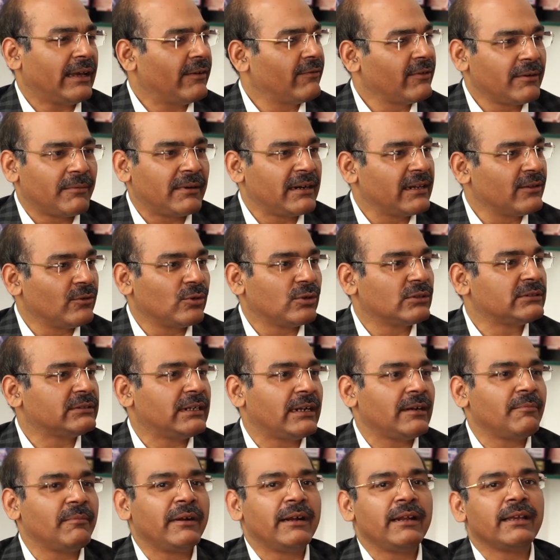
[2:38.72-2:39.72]
Everybody
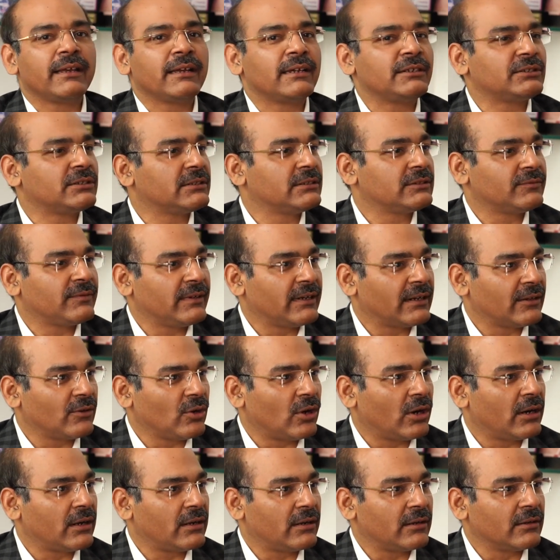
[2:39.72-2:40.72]
knows that medications were
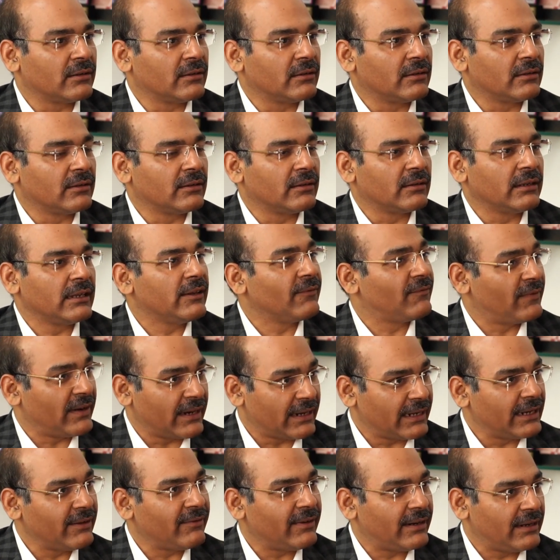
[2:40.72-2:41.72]
not
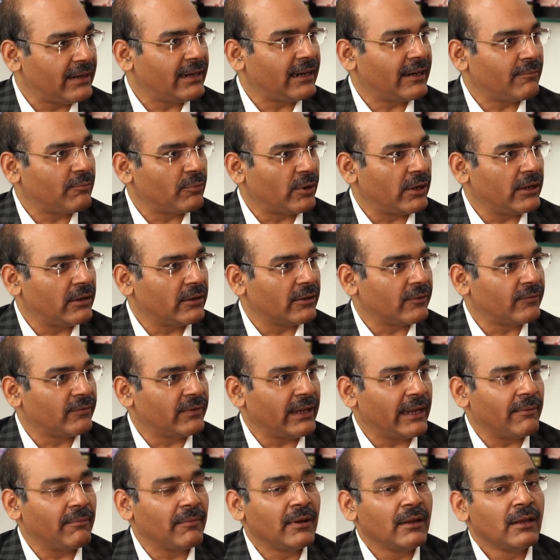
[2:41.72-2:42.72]
effective at that point
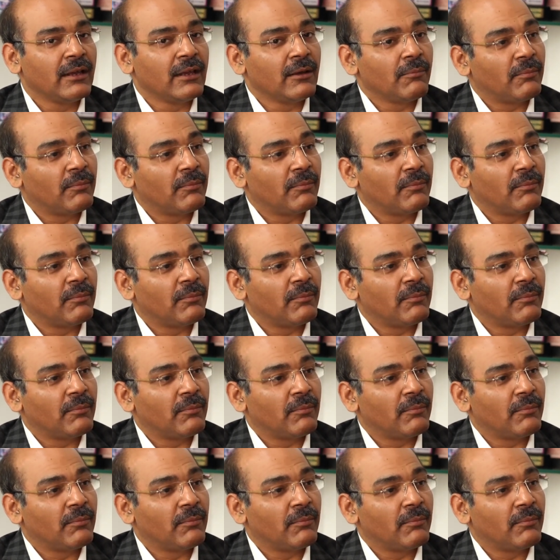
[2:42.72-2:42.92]
of time.